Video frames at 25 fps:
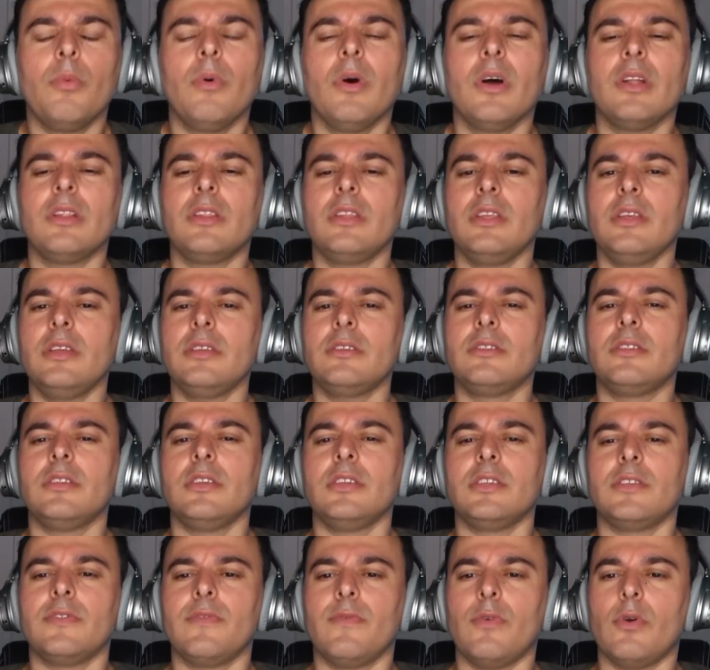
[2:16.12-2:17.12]
What is
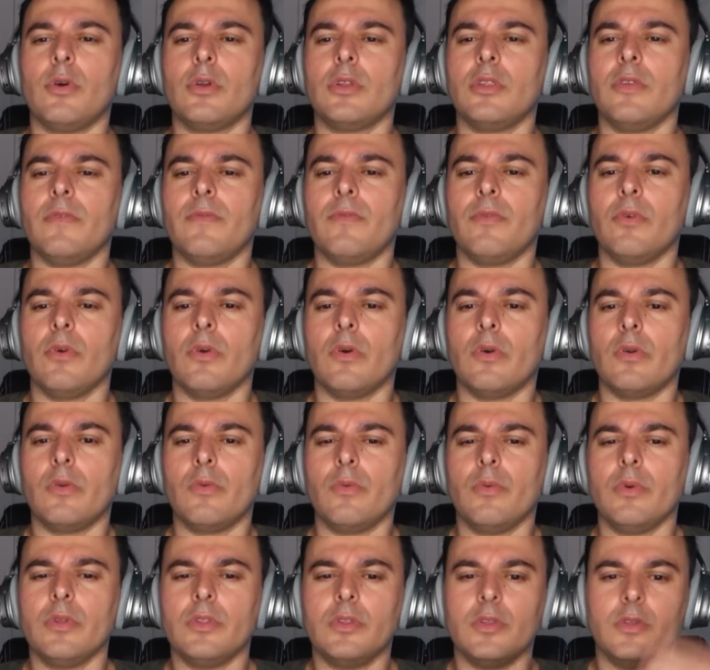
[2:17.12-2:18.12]
this 44?
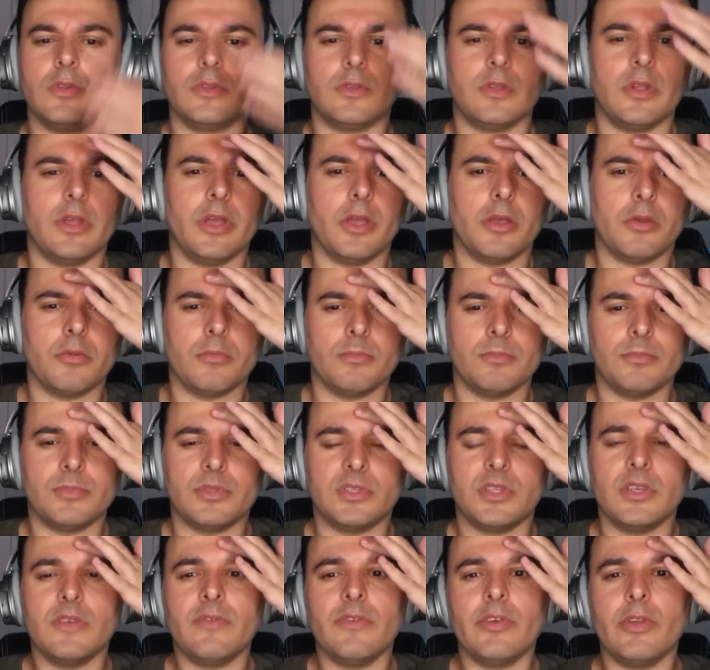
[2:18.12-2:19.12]
What is like
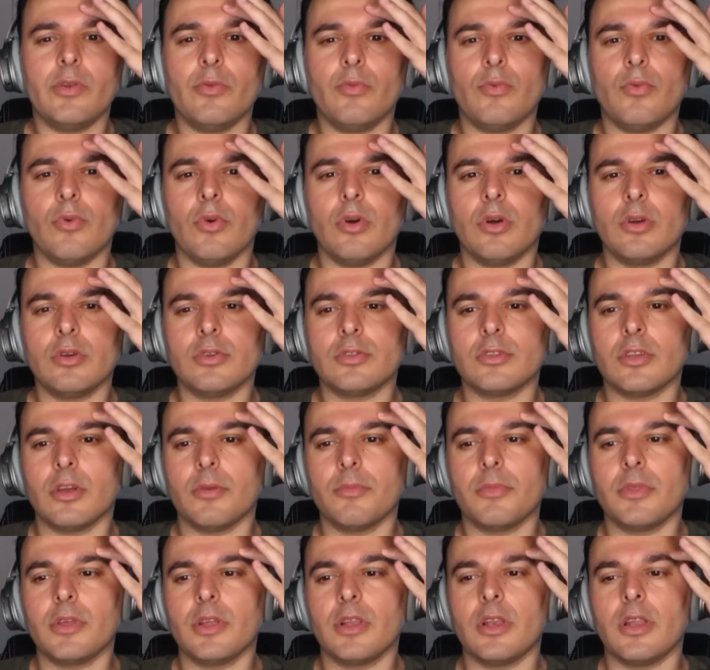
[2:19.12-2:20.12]
civil war,
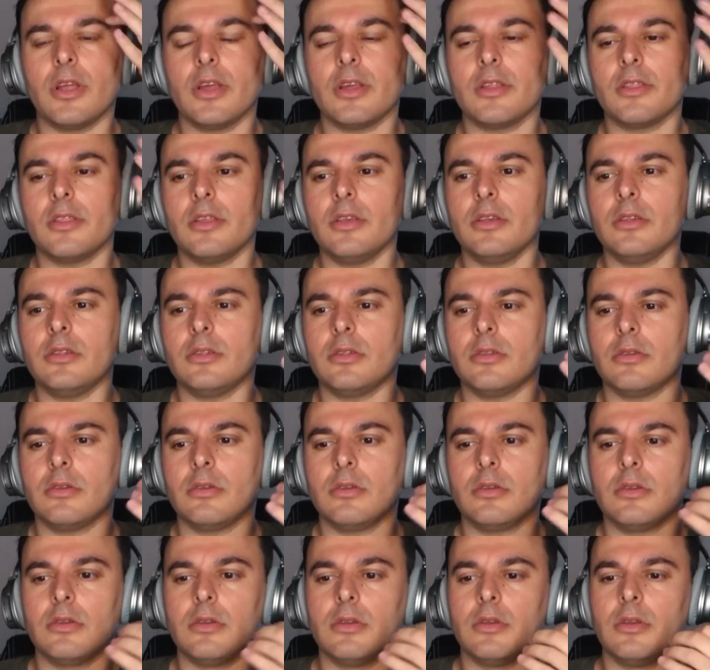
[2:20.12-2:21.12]
something like this?
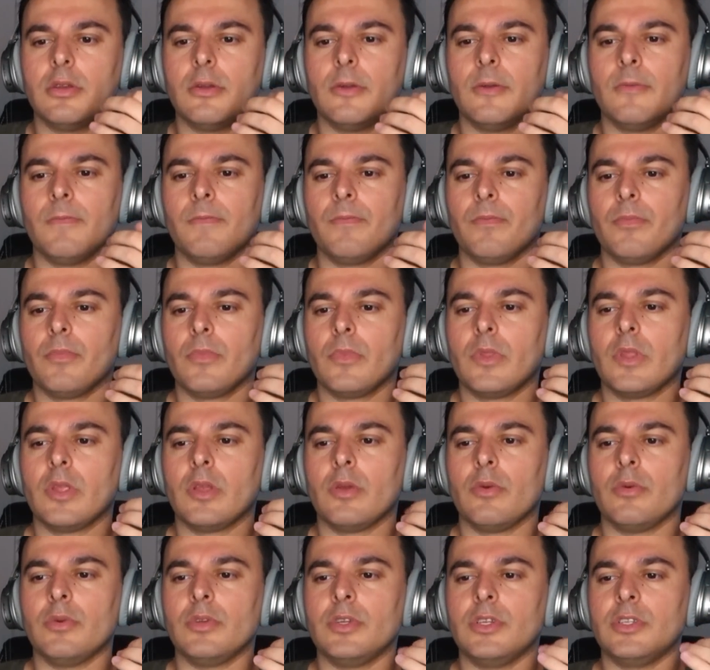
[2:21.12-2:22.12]

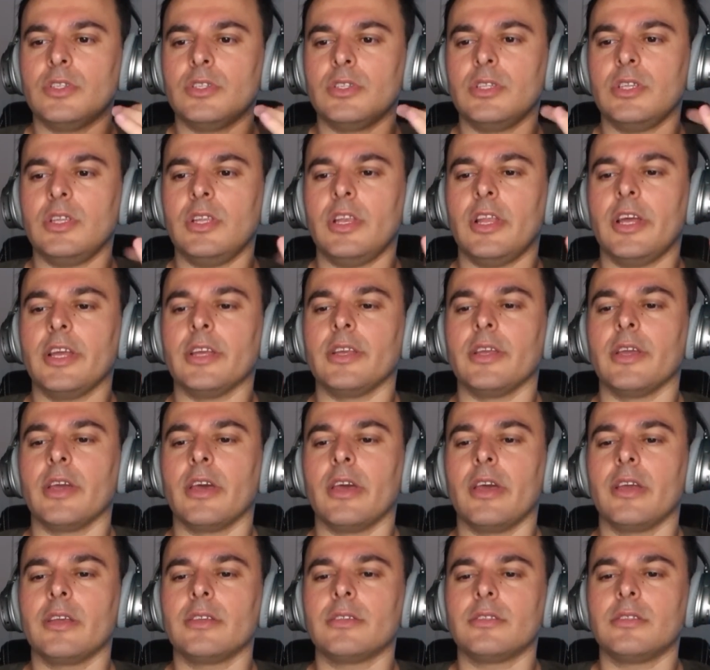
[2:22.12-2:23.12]
We see like
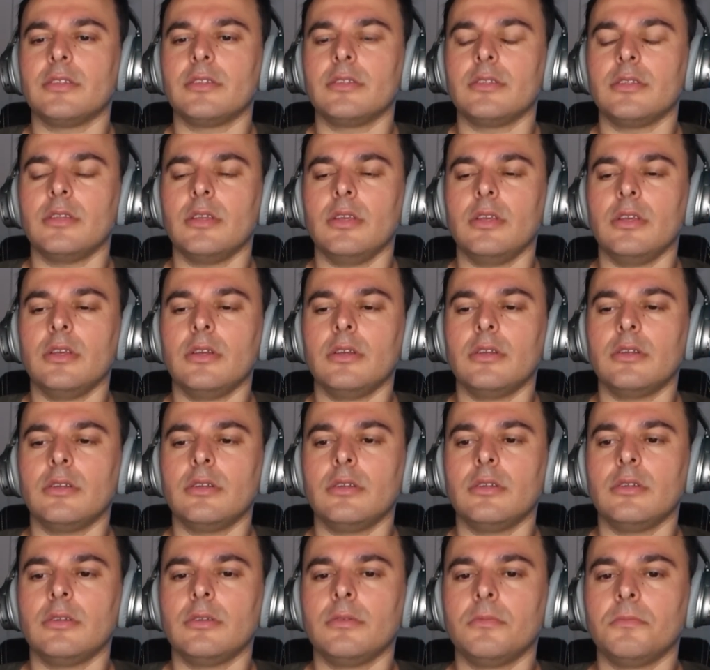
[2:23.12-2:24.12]
gangsters here.